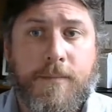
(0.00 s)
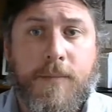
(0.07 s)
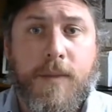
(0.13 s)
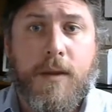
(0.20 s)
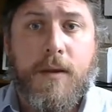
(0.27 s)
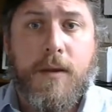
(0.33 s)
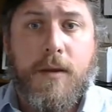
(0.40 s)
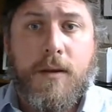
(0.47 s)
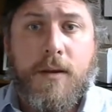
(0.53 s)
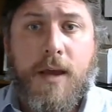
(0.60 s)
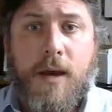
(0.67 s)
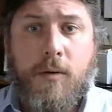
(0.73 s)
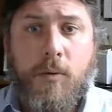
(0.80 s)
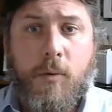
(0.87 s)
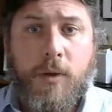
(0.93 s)
Now when we
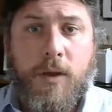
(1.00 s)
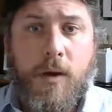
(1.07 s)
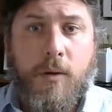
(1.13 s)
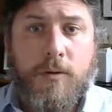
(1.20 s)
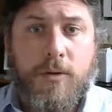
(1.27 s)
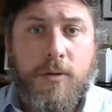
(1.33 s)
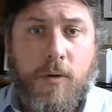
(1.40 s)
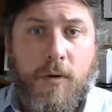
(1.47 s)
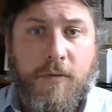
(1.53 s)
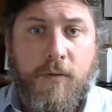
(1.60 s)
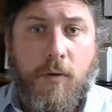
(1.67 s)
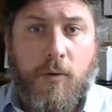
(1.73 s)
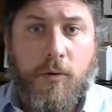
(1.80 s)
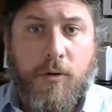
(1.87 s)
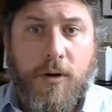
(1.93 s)
go into our folder
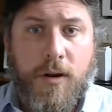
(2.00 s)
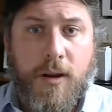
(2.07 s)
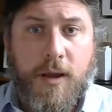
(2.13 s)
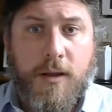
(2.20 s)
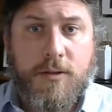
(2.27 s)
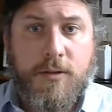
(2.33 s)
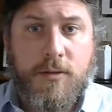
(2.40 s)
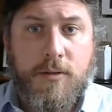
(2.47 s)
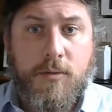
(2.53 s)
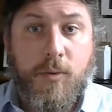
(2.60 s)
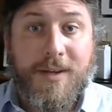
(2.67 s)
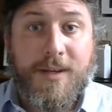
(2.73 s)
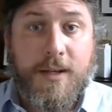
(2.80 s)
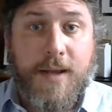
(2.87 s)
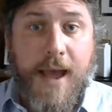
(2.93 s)
connections, we can now
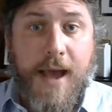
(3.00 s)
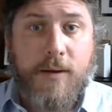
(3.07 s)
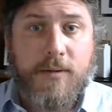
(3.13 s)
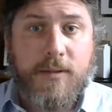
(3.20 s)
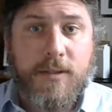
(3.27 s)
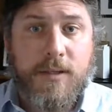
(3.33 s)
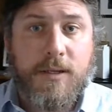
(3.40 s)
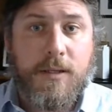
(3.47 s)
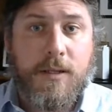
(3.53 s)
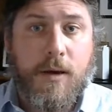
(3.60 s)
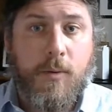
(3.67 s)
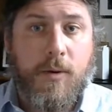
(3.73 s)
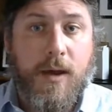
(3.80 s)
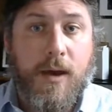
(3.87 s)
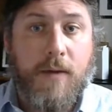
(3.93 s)
see that we have a
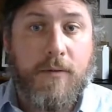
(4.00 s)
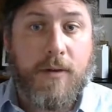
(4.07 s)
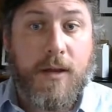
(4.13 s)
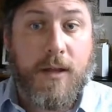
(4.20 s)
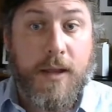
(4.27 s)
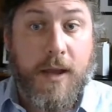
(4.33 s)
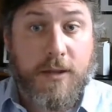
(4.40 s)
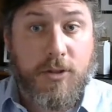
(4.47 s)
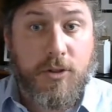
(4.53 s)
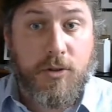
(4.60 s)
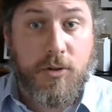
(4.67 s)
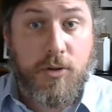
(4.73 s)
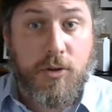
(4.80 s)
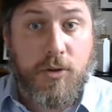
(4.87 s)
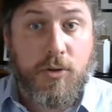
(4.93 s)
connection
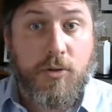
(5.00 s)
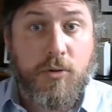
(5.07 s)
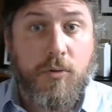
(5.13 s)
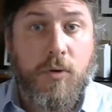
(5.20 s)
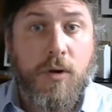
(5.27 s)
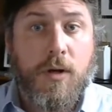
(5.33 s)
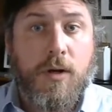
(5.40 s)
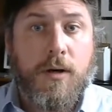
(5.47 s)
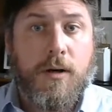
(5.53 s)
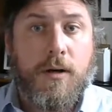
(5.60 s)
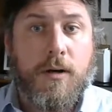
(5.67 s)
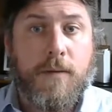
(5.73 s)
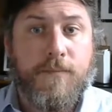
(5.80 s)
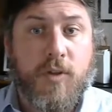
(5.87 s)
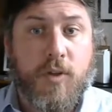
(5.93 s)
to
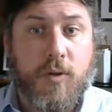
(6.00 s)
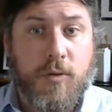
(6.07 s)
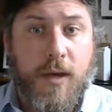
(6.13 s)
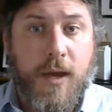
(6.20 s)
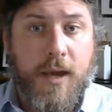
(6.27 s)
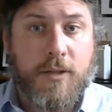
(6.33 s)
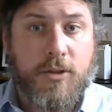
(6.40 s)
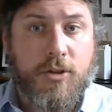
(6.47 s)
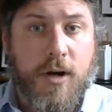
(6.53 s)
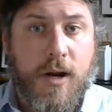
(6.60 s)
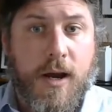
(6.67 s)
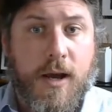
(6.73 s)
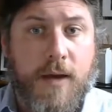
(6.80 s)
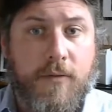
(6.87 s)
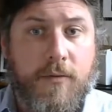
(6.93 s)
the H drive. And
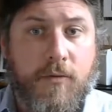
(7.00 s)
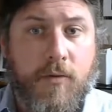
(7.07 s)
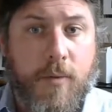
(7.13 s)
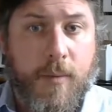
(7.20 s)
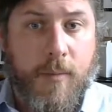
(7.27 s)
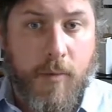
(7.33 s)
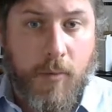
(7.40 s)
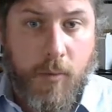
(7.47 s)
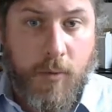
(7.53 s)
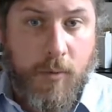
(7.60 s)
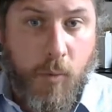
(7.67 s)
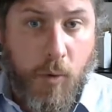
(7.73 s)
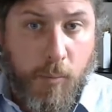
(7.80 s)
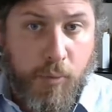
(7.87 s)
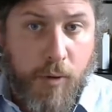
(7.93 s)
remember, when we're
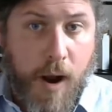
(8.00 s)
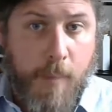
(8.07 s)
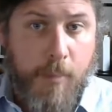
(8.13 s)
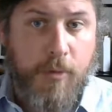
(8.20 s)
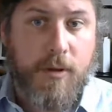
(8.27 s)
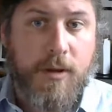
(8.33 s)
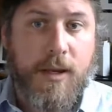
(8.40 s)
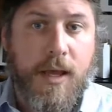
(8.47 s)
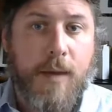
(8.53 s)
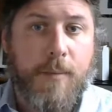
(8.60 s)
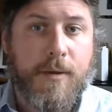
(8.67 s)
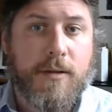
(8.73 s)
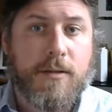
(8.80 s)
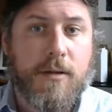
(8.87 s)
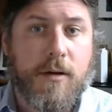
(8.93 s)
properly naming stuff,
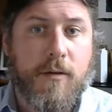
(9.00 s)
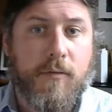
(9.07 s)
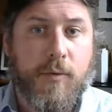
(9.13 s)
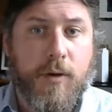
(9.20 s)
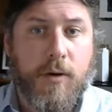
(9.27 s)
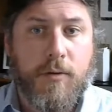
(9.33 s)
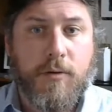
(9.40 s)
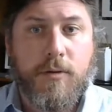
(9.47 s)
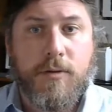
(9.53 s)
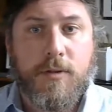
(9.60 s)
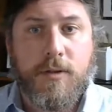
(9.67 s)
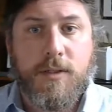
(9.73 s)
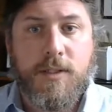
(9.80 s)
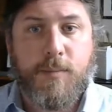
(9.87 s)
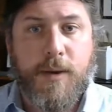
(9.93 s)
we don't use any
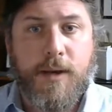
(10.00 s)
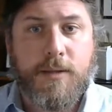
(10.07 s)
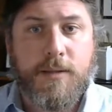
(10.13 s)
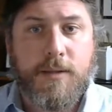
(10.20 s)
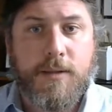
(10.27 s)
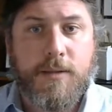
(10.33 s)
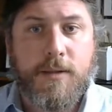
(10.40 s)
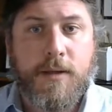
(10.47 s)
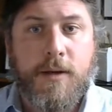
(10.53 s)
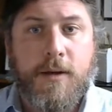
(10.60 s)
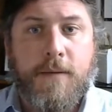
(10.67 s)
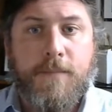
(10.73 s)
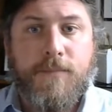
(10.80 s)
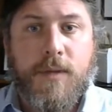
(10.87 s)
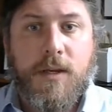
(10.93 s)
spaces. And
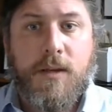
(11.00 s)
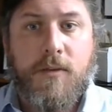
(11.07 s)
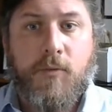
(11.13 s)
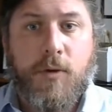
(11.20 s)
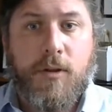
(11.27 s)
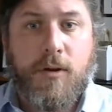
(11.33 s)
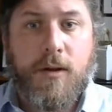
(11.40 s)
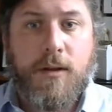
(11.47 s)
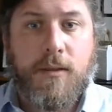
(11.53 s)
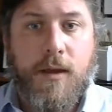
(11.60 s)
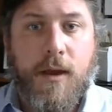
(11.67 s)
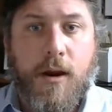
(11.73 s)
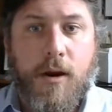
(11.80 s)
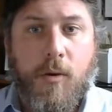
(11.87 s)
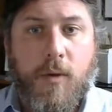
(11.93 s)
if we look in there, we
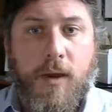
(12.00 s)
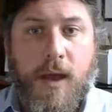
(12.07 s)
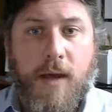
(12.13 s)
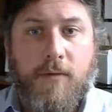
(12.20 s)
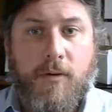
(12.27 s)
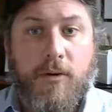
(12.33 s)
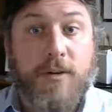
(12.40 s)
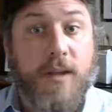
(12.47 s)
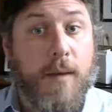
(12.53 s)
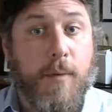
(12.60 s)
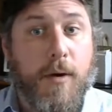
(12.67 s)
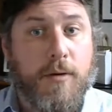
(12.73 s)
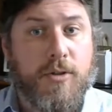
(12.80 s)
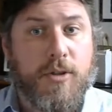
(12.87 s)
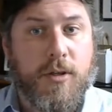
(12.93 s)
have our demo
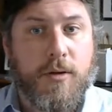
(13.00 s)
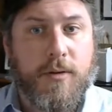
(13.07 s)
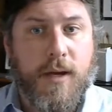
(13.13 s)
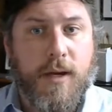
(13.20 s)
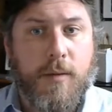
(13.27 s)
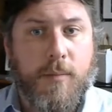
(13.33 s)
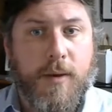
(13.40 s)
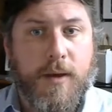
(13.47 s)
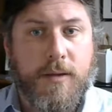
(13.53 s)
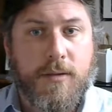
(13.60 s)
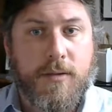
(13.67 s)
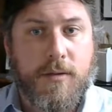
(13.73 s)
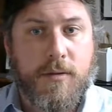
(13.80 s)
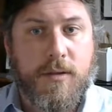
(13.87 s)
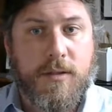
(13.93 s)
geodatabase. So this
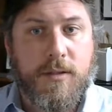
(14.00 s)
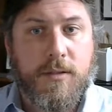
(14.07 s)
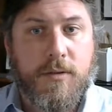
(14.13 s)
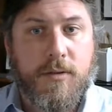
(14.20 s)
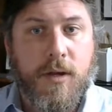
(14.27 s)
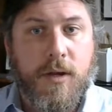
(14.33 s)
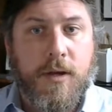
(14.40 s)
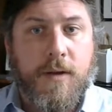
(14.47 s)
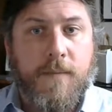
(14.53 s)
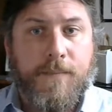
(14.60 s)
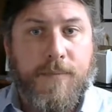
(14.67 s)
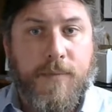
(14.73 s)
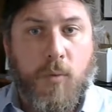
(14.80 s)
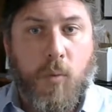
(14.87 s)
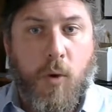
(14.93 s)
is
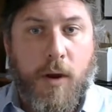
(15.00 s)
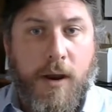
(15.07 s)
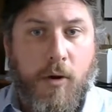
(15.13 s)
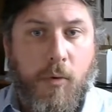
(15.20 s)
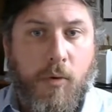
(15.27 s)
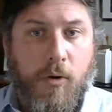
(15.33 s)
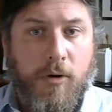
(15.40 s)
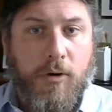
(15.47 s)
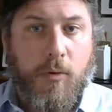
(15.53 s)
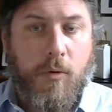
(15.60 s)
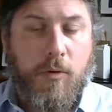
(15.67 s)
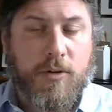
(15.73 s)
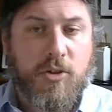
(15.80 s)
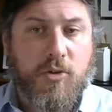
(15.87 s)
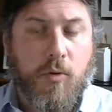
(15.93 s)
where we're going to want to store
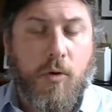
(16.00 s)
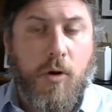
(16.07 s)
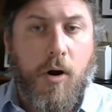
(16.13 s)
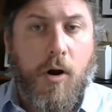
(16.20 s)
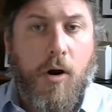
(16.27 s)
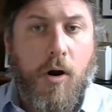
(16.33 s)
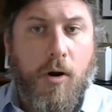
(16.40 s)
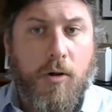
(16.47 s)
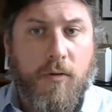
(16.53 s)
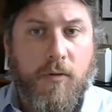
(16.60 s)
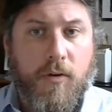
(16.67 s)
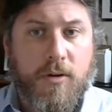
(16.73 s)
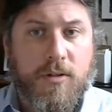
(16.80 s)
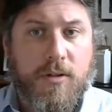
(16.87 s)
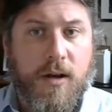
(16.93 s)
all of our stuff,
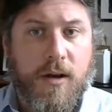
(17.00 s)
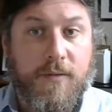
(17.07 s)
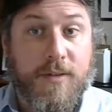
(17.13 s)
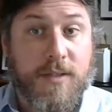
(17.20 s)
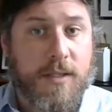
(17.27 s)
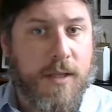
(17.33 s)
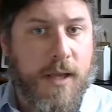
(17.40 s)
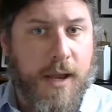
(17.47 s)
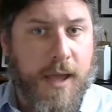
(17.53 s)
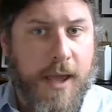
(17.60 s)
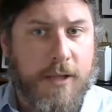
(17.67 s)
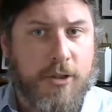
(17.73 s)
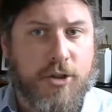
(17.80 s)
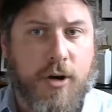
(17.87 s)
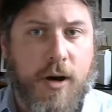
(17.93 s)
is in that H drive.
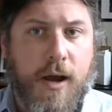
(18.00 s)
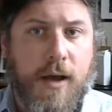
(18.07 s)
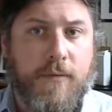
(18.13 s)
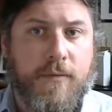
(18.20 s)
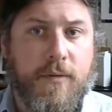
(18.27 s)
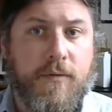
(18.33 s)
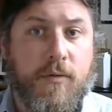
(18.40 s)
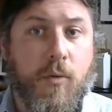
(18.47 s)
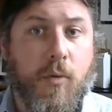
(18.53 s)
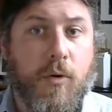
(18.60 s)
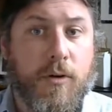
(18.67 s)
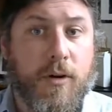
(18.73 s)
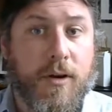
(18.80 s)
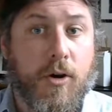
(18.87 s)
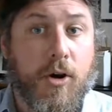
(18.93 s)
And if you want to
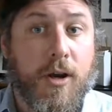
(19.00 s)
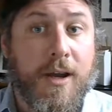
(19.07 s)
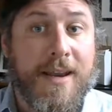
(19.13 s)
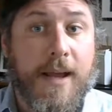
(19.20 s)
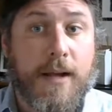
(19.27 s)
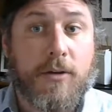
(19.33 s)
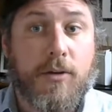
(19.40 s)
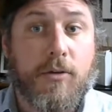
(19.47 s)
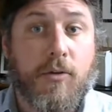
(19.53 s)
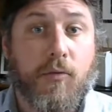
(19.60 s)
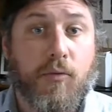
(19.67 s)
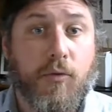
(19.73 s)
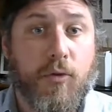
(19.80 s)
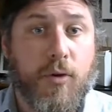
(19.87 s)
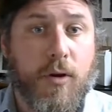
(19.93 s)
connect to the root of
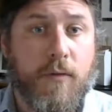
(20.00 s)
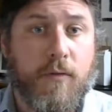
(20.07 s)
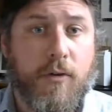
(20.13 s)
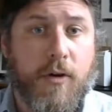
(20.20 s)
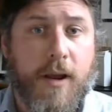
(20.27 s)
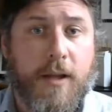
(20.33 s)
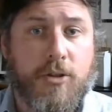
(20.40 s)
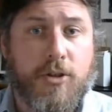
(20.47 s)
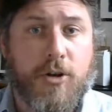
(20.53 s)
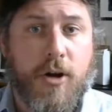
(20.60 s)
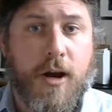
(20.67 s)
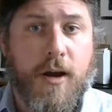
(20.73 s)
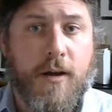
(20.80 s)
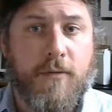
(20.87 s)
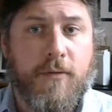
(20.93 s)
your H drive,
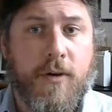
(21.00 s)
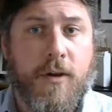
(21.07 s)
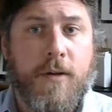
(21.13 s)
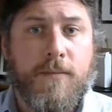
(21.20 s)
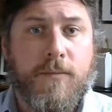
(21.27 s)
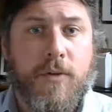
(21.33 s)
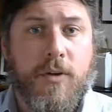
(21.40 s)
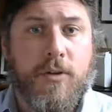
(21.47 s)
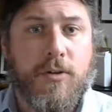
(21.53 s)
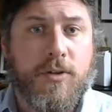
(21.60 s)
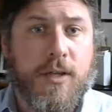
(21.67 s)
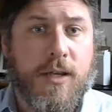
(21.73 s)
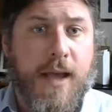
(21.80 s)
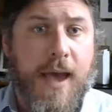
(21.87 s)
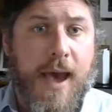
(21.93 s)
you just hit add
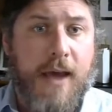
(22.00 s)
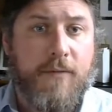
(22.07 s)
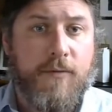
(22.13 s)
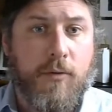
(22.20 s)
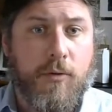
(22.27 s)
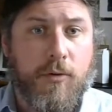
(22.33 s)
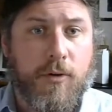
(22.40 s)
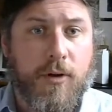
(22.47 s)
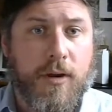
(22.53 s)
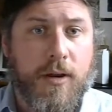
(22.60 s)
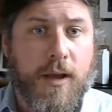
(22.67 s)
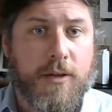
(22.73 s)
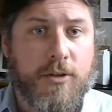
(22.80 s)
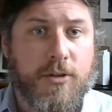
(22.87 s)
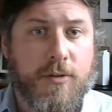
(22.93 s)
folder connection,
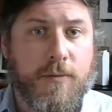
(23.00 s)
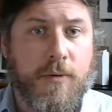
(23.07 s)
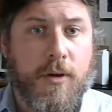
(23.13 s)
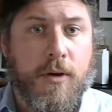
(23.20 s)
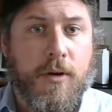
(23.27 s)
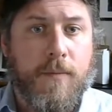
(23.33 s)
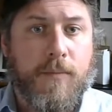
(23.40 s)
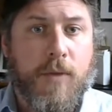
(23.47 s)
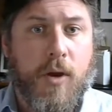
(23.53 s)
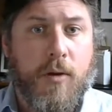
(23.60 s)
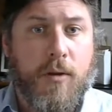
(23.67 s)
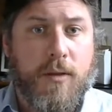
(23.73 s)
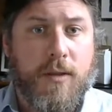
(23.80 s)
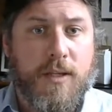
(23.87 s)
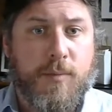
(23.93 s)
go to this
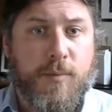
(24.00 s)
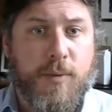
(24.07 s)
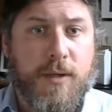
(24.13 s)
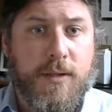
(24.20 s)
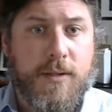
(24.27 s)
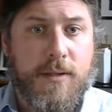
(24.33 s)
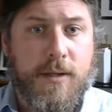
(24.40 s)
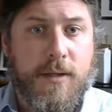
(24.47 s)
PC,